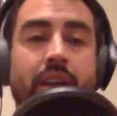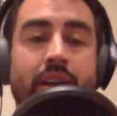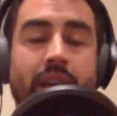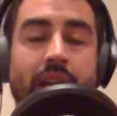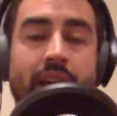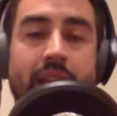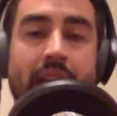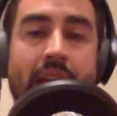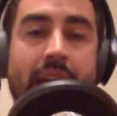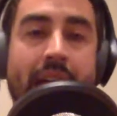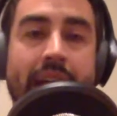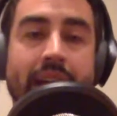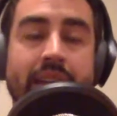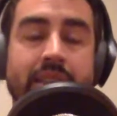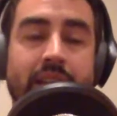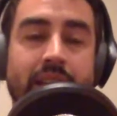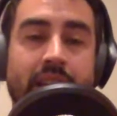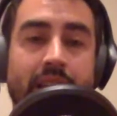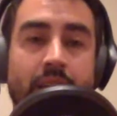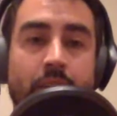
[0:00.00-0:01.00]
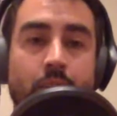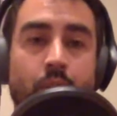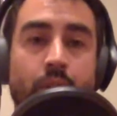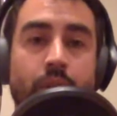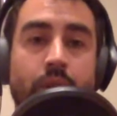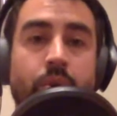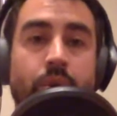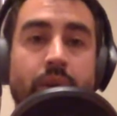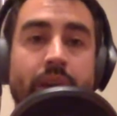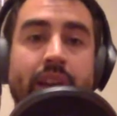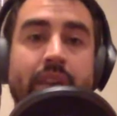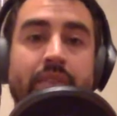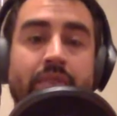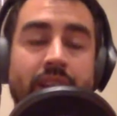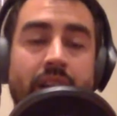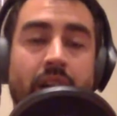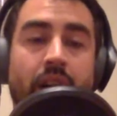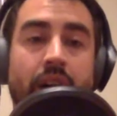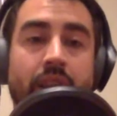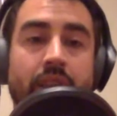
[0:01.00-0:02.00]
and act and work creatively
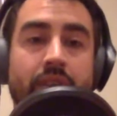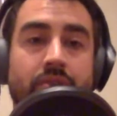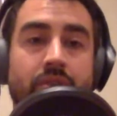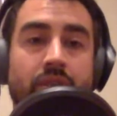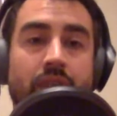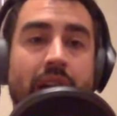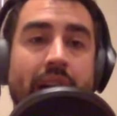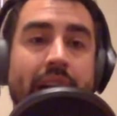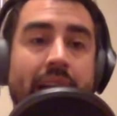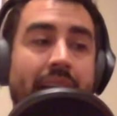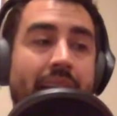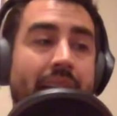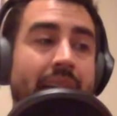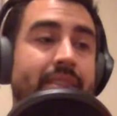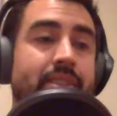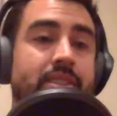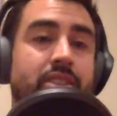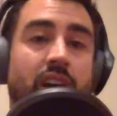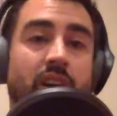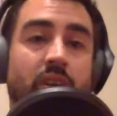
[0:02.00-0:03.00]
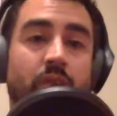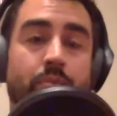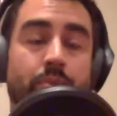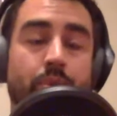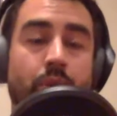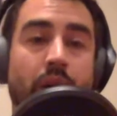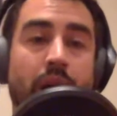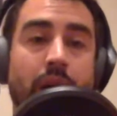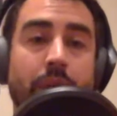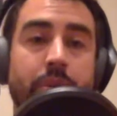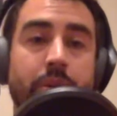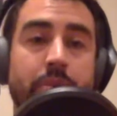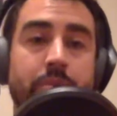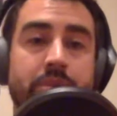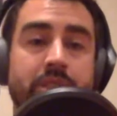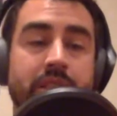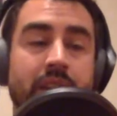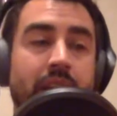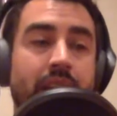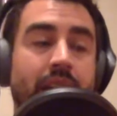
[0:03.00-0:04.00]
on the fly and solve problems.